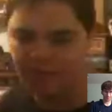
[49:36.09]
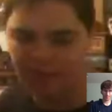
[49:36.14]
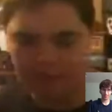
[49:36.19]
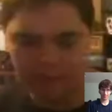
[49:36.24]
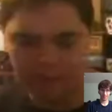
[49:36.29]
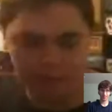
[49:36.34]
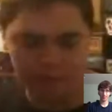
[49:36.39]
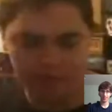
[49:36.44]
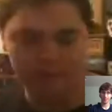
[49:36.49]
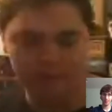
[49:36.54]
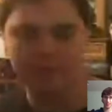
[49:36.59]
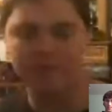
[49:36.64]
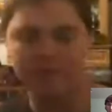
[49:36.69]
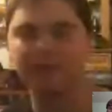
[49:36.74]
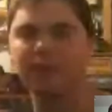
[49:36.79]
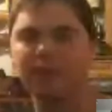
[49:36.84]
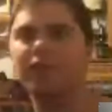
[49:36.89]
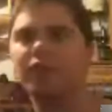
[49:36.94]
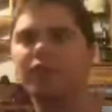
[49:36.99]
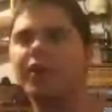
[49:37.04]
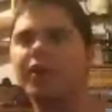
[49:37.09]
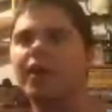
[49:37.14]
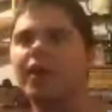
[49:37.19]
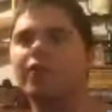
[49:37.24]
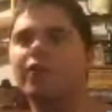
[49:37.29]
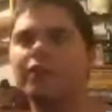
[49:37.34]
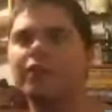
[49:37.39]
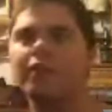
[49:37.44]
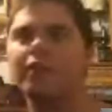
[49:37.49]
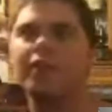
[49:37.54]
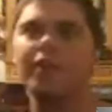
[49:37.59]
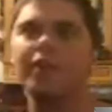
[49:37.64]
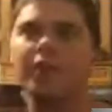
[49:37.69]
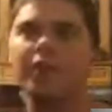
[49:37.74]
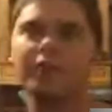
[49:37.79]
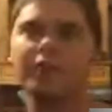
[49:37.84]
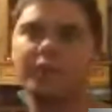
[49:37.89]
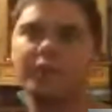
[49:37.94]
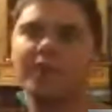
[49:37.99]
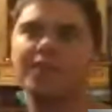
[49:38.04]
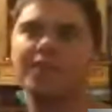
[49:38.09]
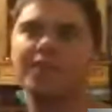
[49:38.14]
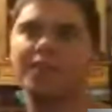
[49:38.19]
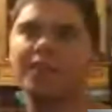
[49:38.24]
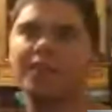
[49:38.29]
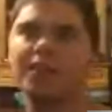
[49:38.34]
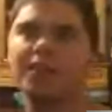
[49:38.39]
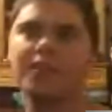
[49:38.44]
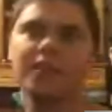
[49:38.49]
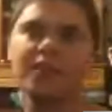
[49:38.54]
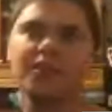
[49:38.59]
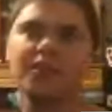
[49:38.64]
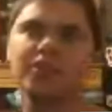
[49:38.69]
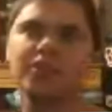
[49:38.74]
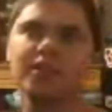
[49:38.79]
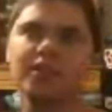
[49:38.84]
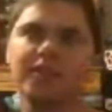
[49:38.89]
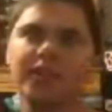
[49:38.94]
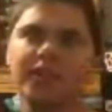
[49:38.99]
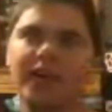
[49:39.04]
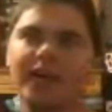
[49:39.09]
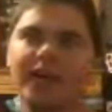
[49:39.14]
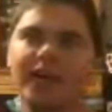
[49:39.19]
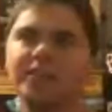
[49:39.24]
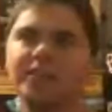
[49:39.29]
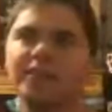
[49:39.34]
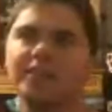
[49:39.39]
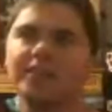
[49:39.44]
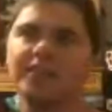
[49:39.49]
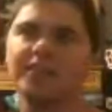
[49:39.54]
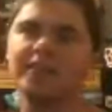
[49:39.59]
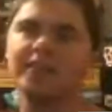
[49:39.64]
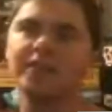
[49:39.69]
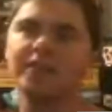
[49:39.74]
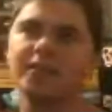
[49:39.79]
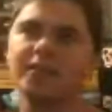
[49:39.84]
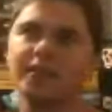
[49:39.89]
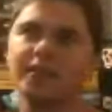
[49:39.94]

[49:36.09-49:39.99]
Well, if you count Beast Deity, Assure Kaiser,